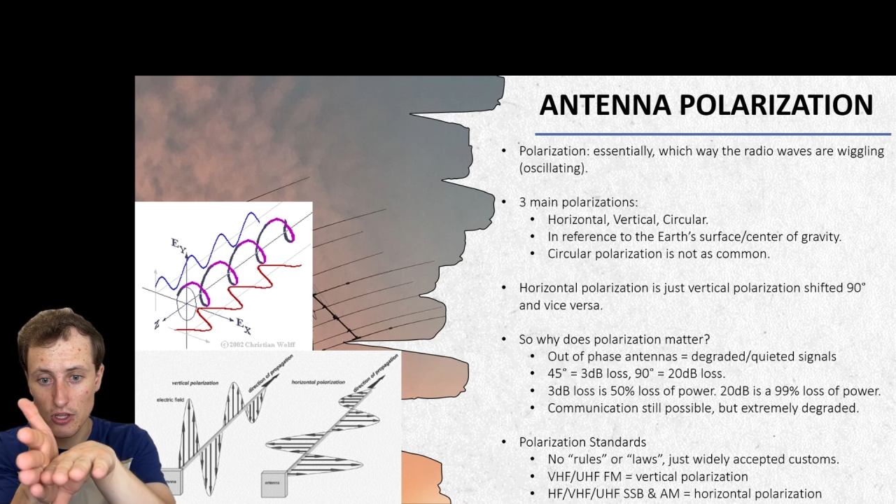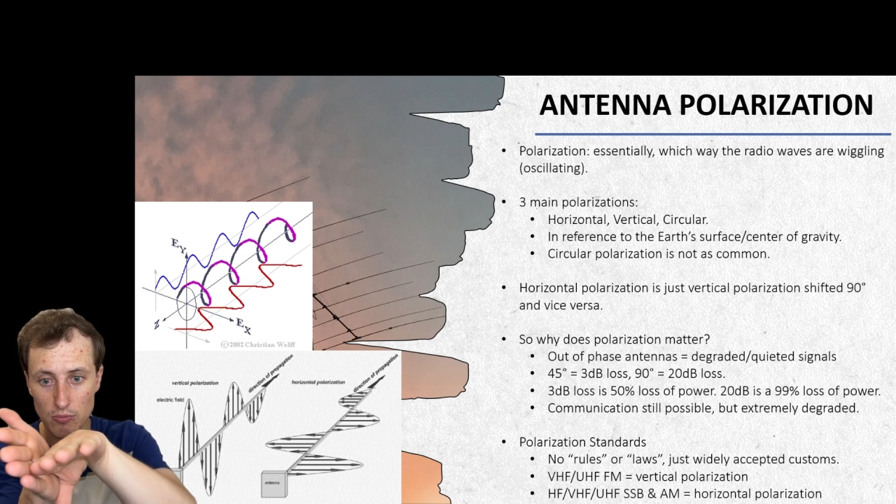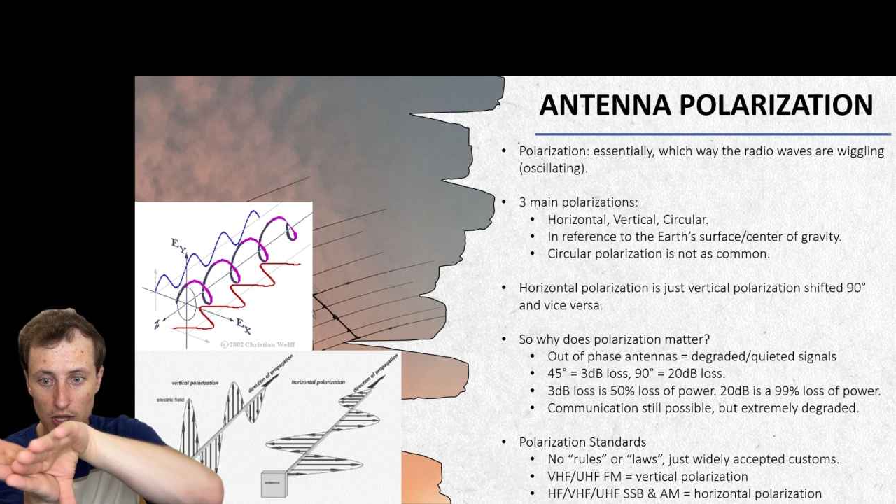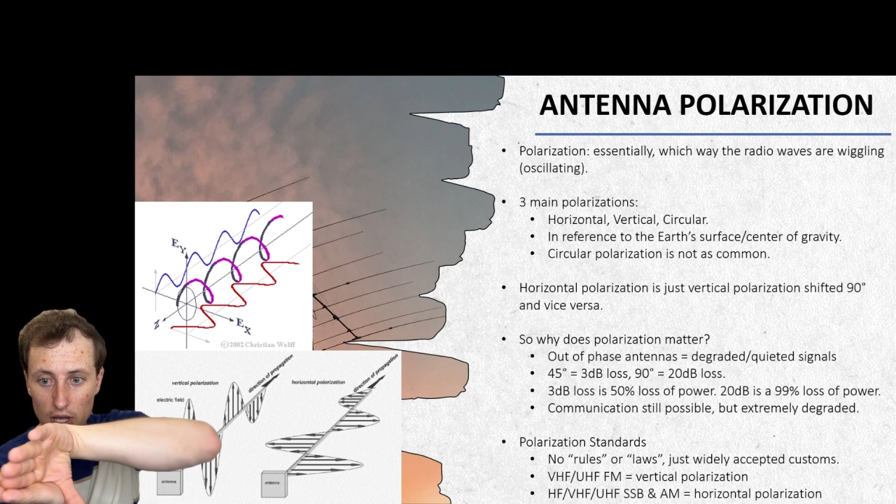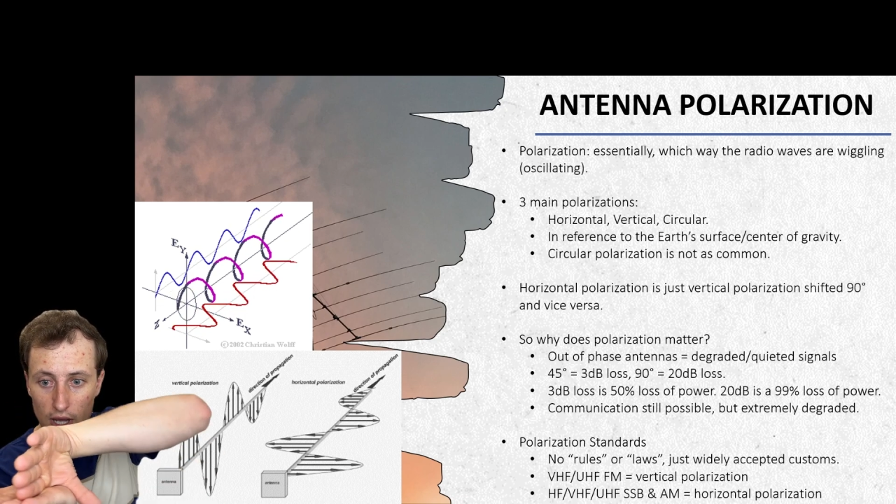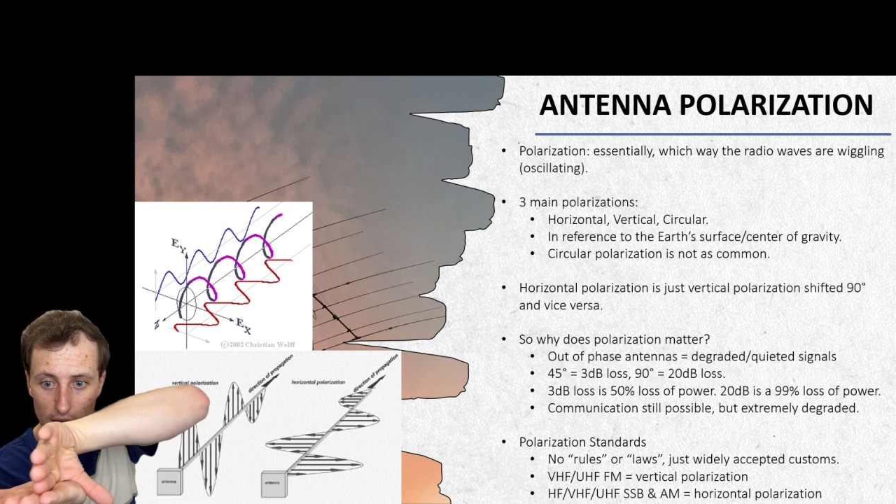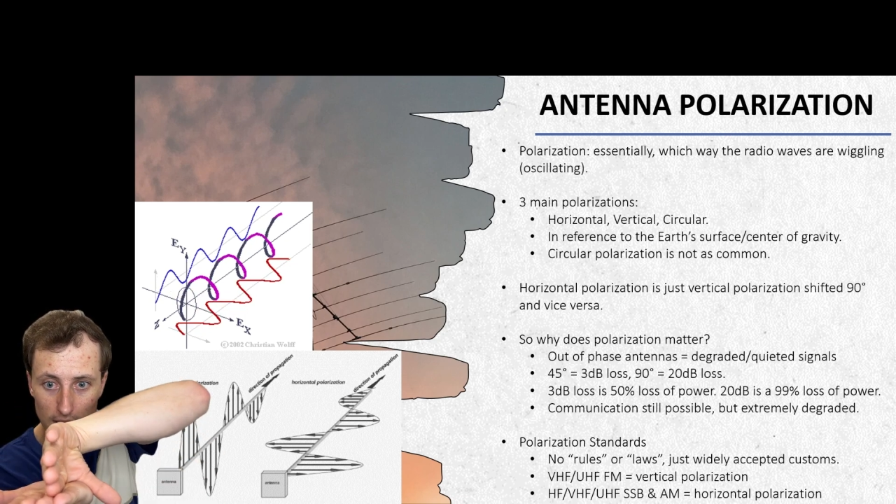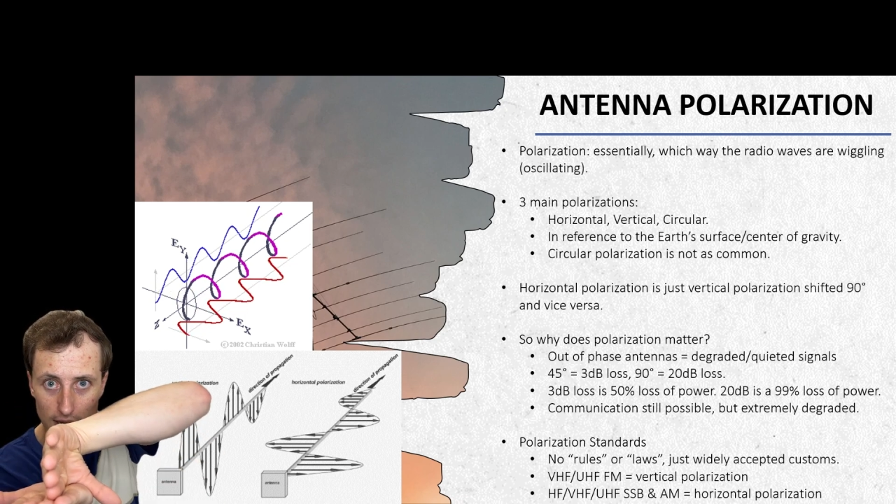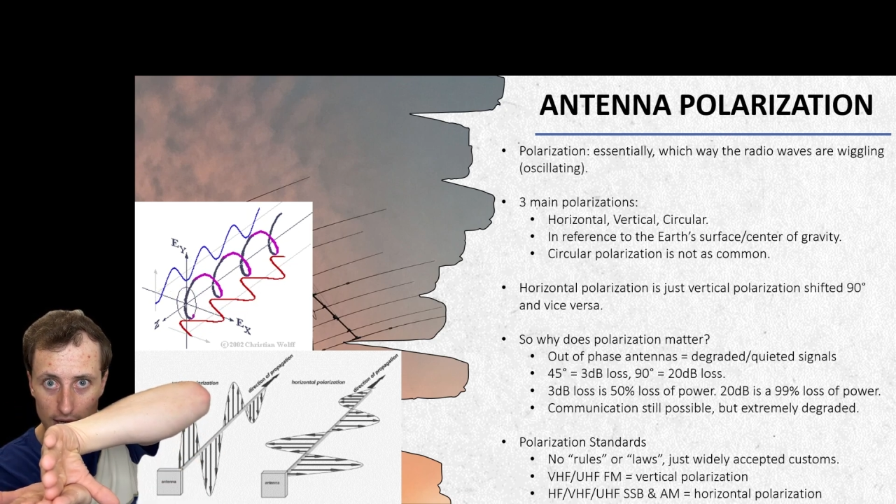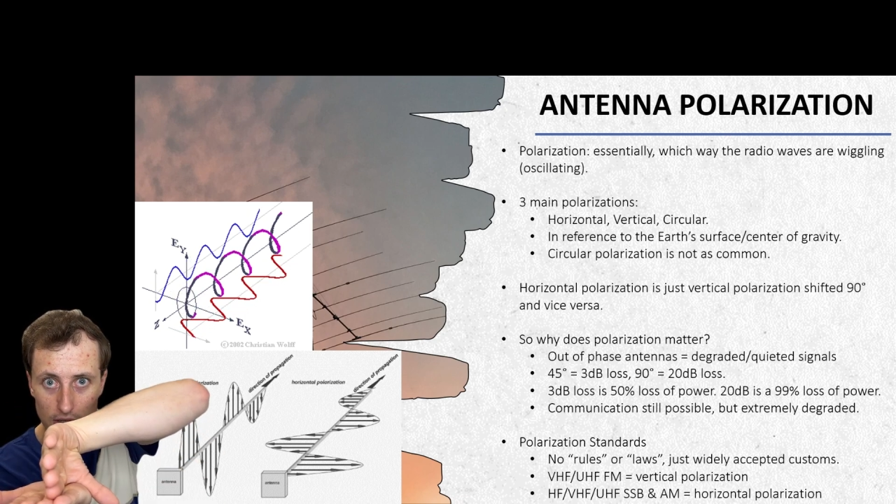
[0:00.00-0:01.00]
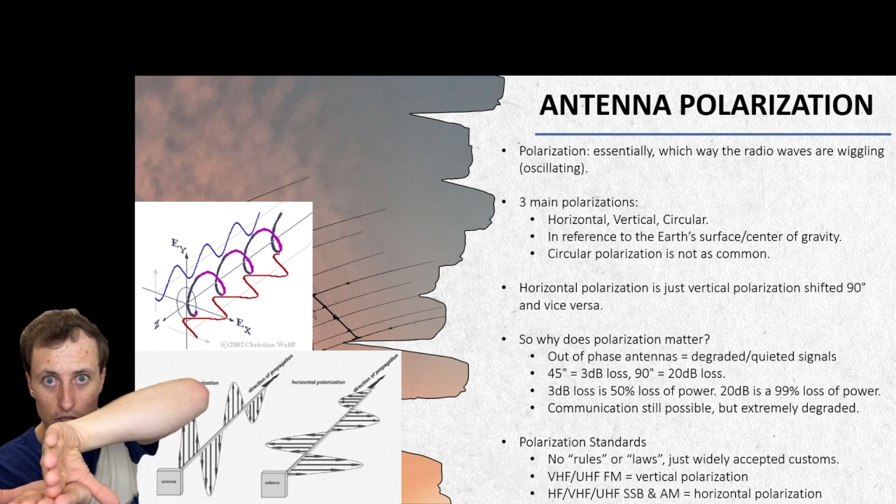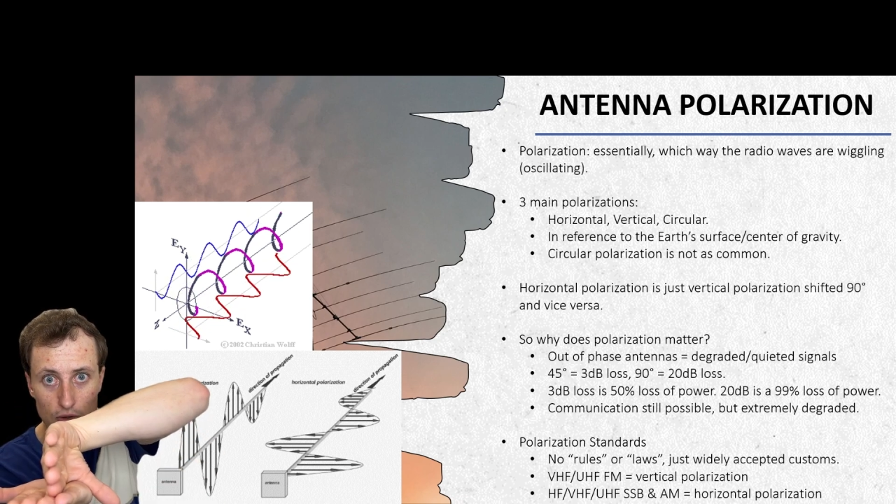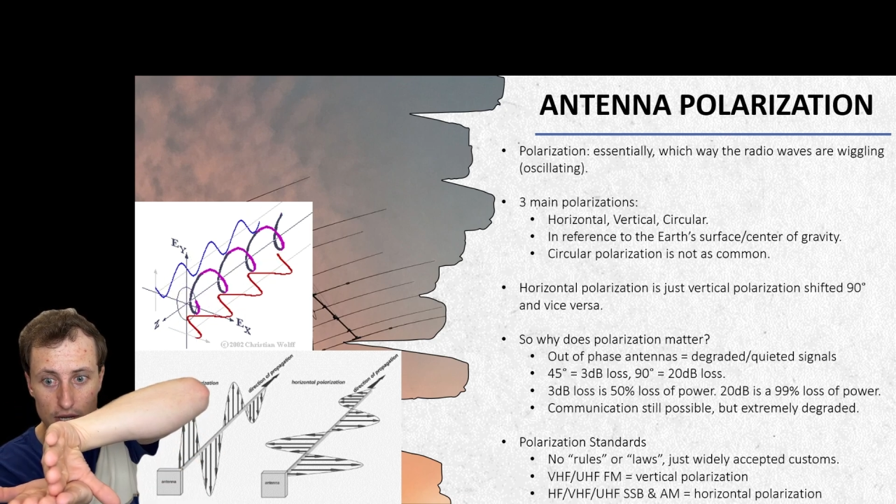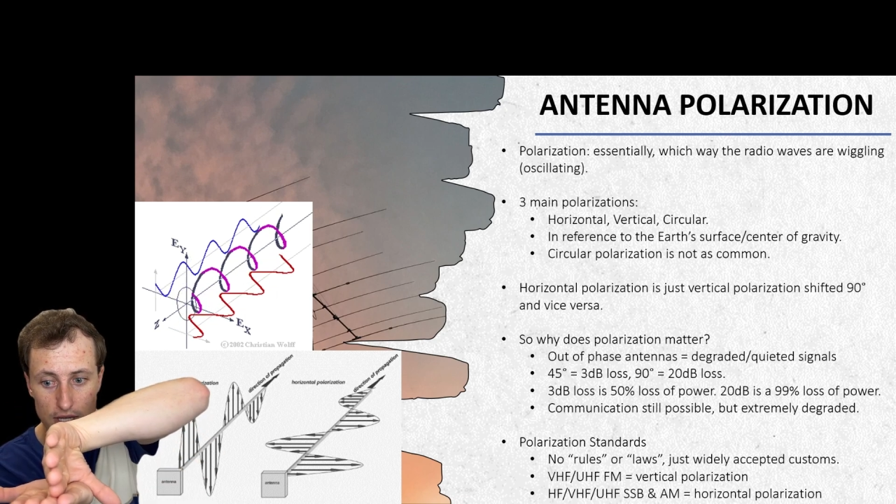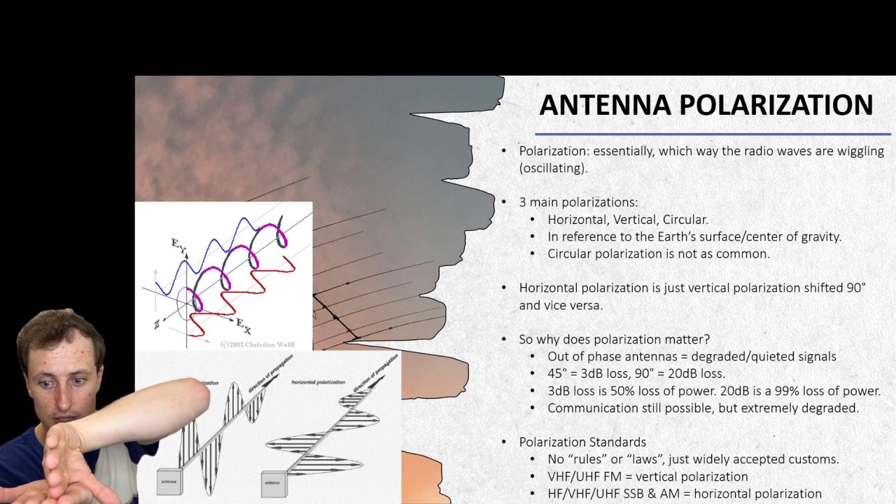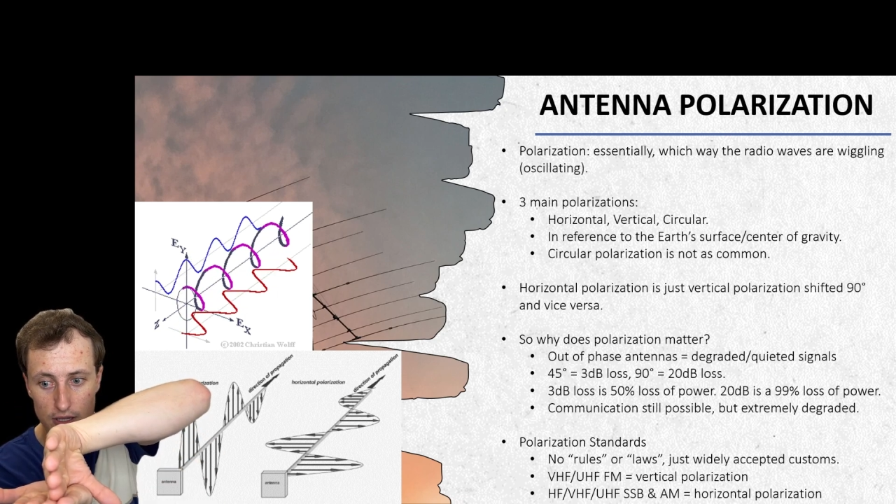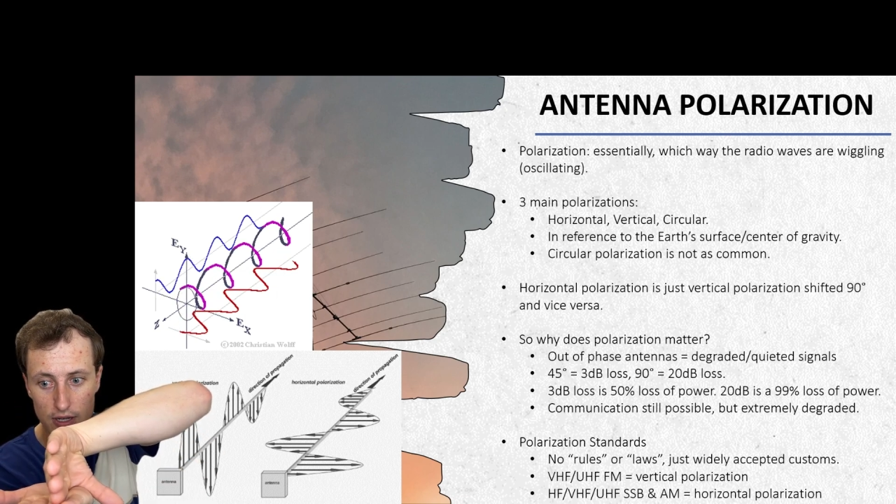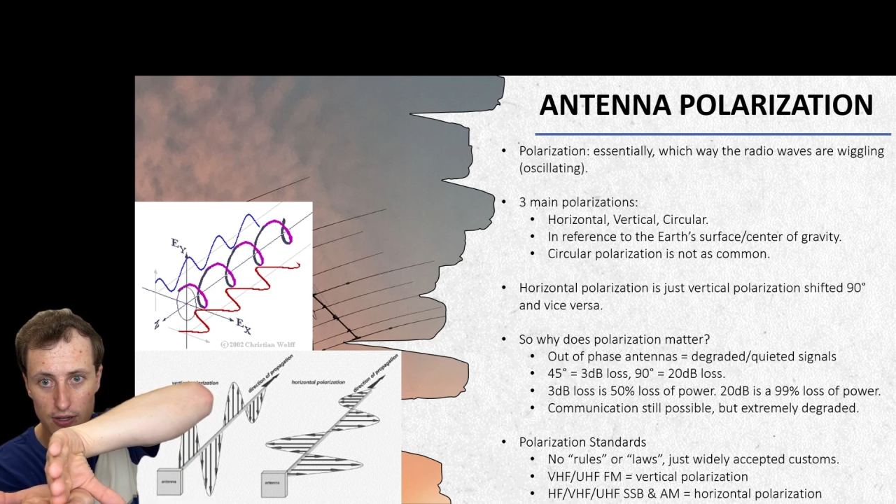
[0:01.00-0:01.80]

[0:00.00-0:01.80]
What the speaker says: them 90 degrees,